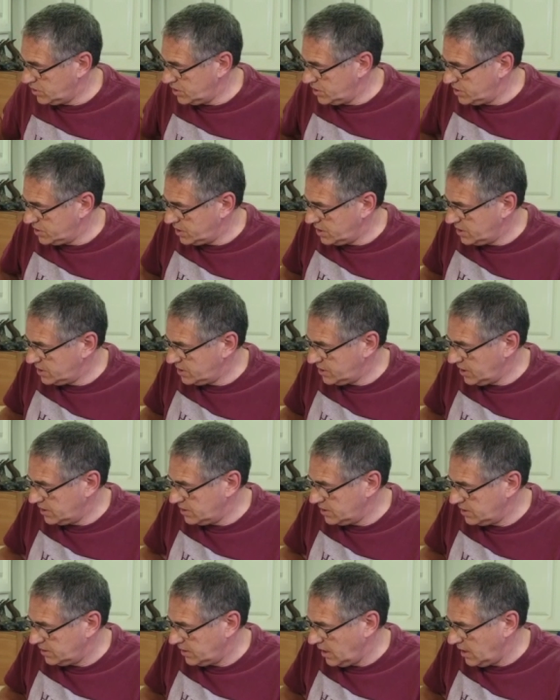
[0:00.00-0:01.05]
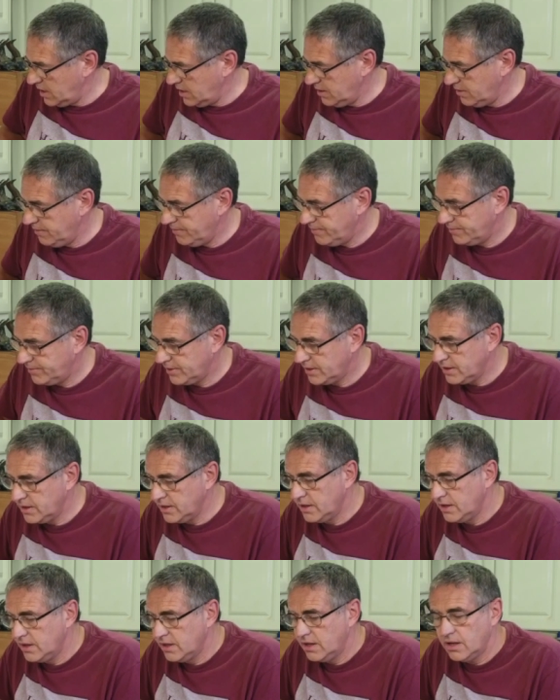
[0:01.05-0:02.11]
is centered there.
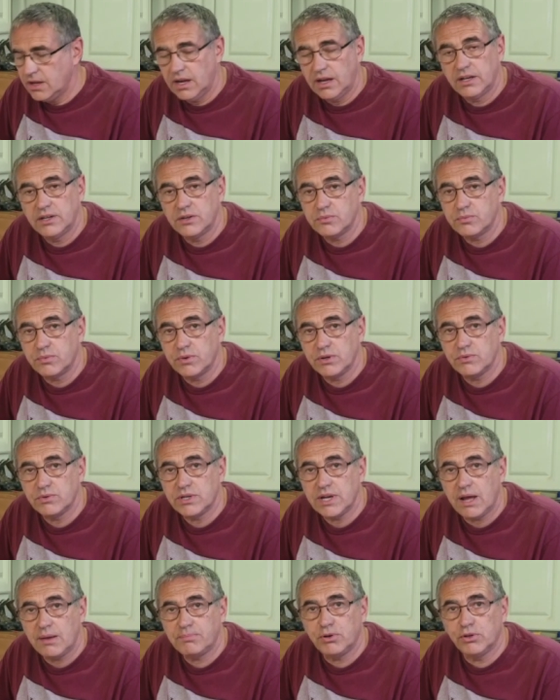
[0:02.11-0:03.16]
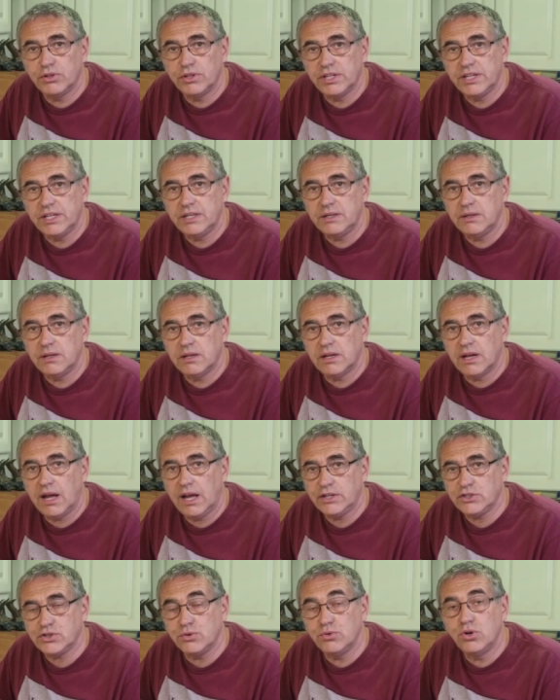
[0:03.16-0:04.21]
And we will now put the
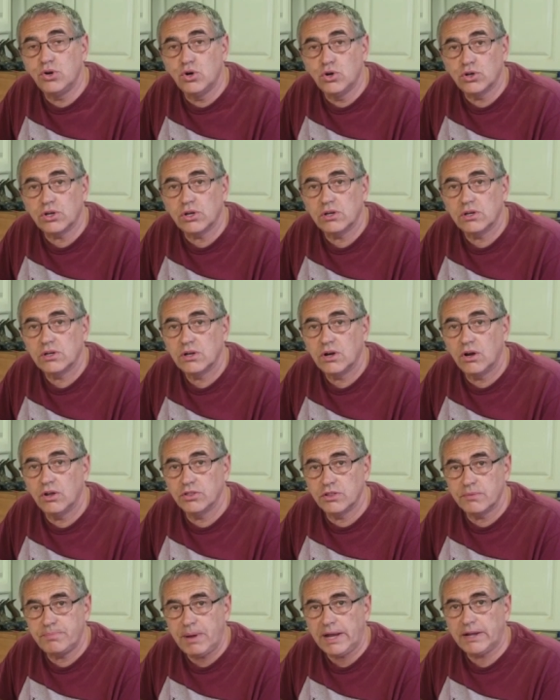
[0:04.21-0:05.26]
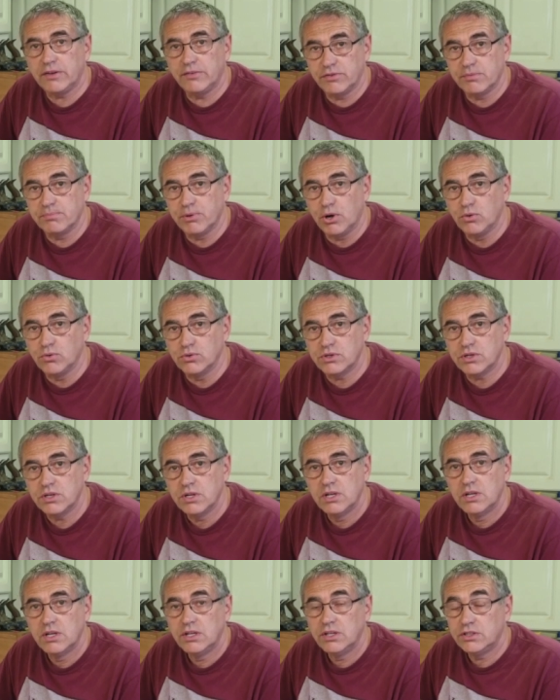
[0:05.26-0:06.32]
actual hook on the back of the board
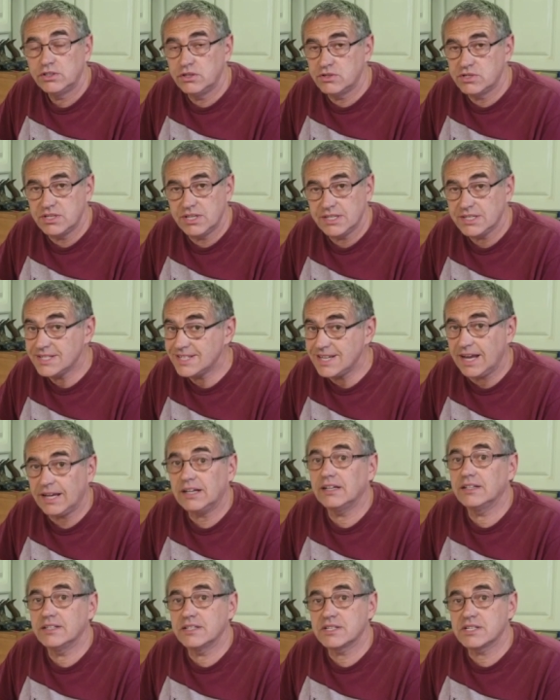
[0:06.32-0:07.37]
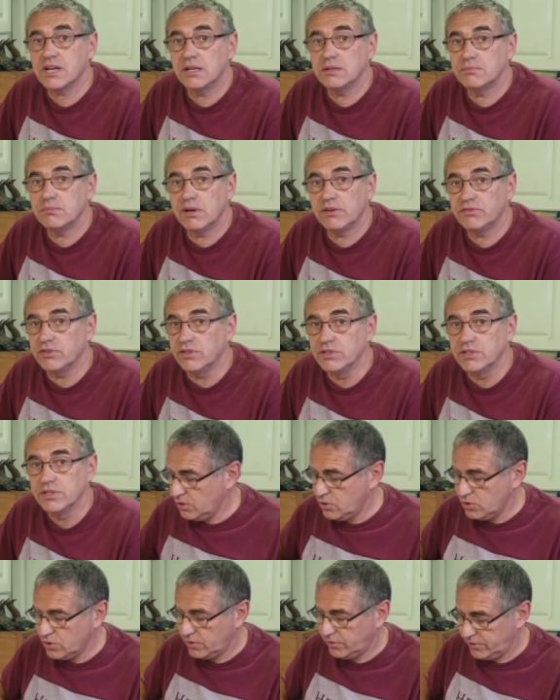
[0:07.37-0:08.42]
using exactly the same method. The
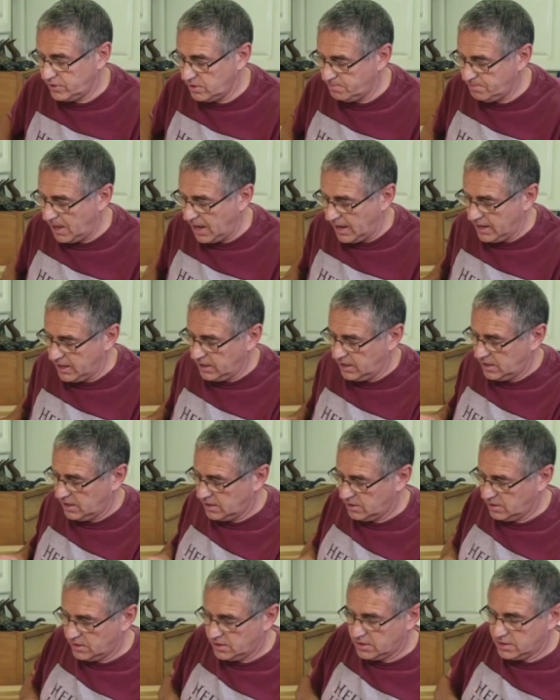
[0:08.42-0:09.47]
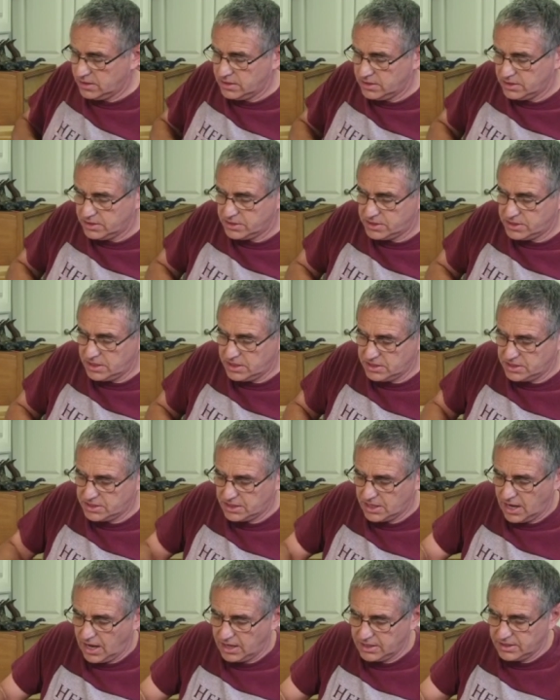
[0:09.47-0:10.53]
hook for the back sits
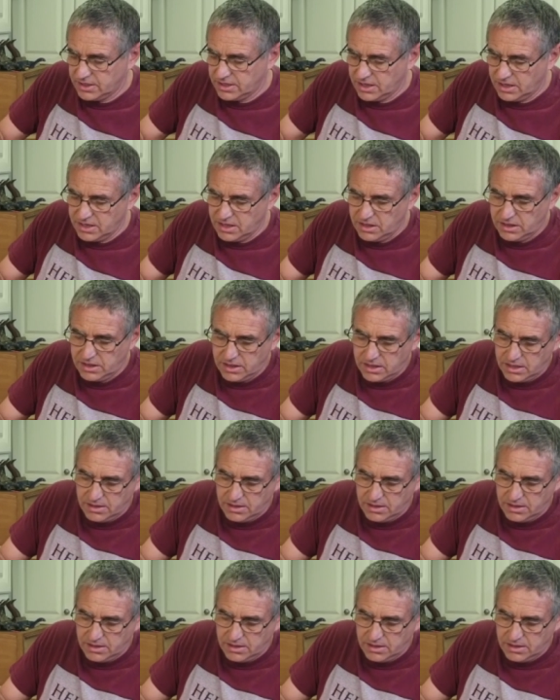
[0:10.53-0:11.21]
underneath